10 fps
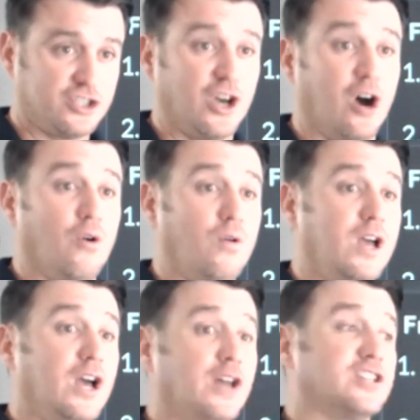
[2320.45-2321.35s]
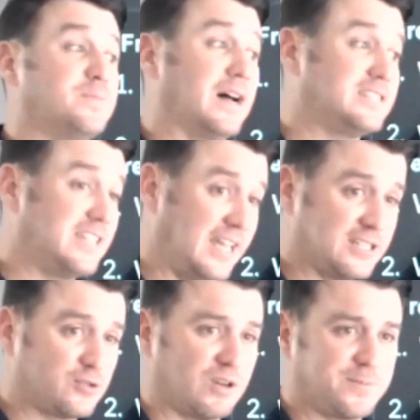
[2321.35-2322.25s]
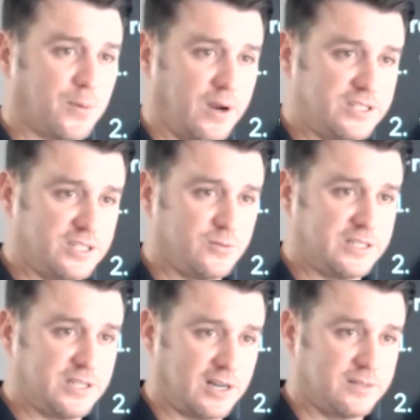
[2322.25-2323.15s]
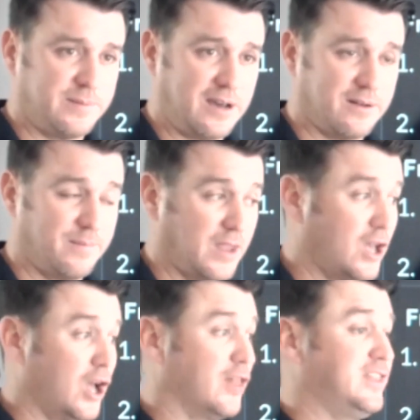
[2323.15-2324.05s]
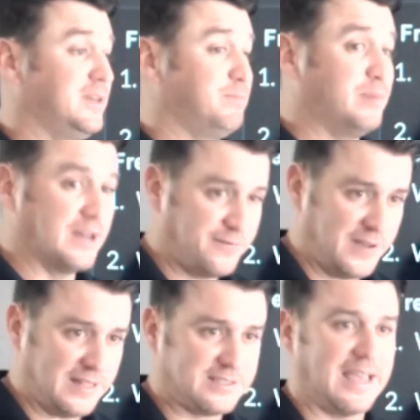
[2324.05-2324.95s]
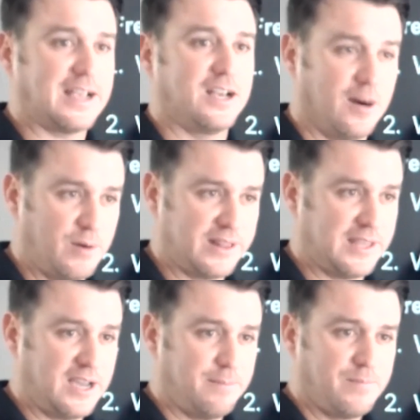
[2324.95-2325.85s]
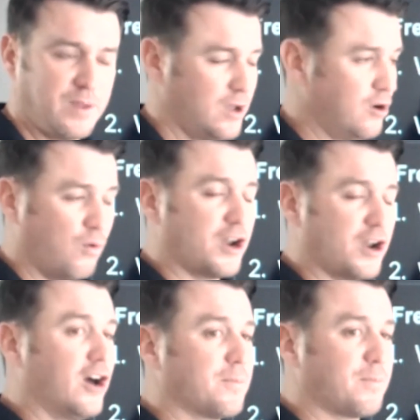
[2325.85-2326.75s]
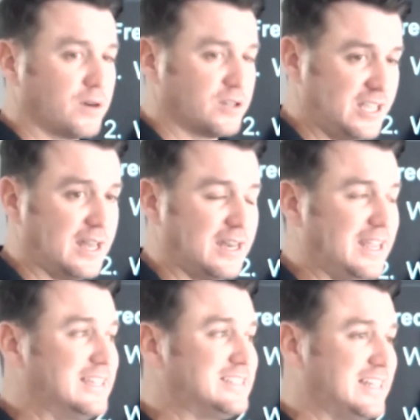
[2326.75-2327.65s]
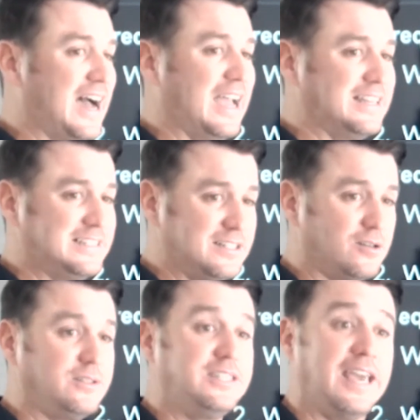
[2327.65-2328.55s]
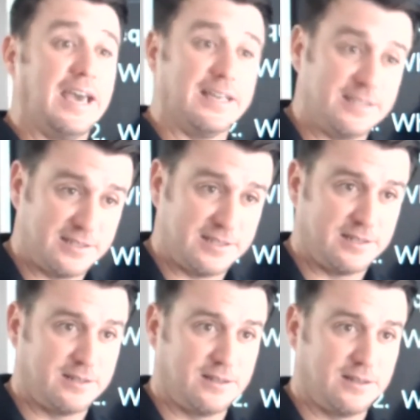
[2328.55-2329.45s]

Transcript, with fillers: So, the spontaneous respirations we talked about, the benefits that come with them, 100%. Is it ideal? Yes.